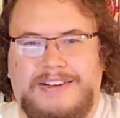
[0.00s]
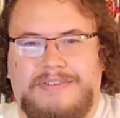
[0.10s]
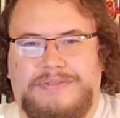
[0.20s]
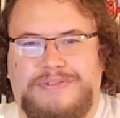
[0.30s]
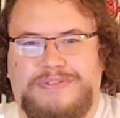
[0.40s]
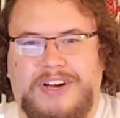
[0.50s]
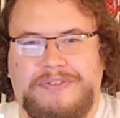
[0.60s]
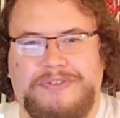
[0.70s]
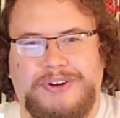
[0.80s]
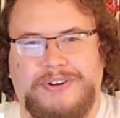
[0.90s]
Fight
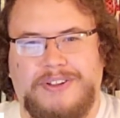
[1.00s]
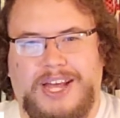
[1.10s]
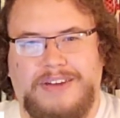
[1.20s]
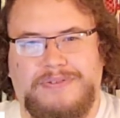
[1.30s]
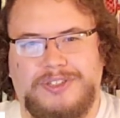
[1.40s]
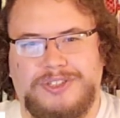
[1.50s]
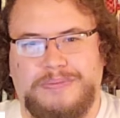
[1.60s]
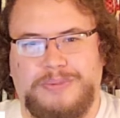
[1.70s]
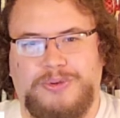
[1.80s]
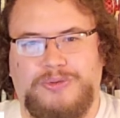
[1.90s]
for Your Life is a
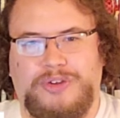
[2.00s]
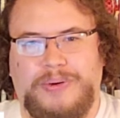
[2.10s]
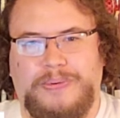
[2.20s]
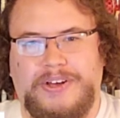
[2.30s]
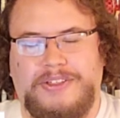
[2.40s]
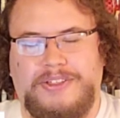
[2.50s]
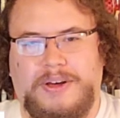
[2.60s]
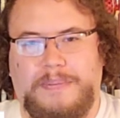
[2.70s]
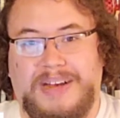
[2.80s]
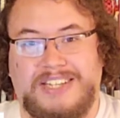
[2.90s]
movie with
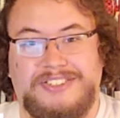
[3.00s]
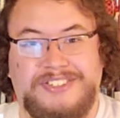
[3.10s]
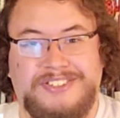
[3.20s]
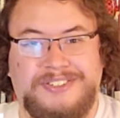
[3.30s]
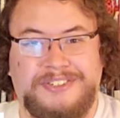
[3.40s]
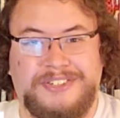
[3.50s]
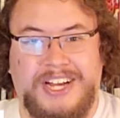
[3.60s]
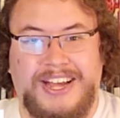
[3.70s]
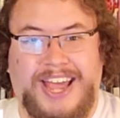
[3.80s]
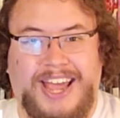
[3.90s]
a message
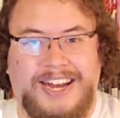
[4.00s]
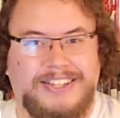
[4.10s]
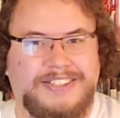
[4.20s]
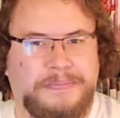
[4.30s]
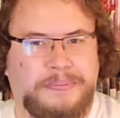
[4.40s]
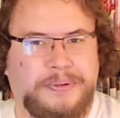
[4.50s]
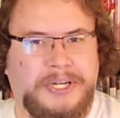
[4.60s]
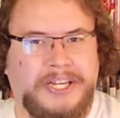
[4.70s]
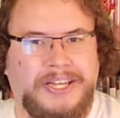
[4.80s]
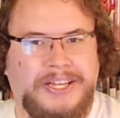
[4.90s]
and it's a
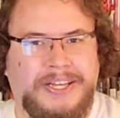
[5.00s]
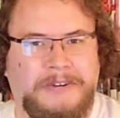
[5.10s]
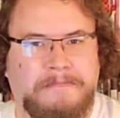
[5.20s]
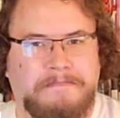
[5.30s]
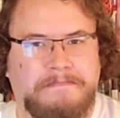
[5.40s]
pretty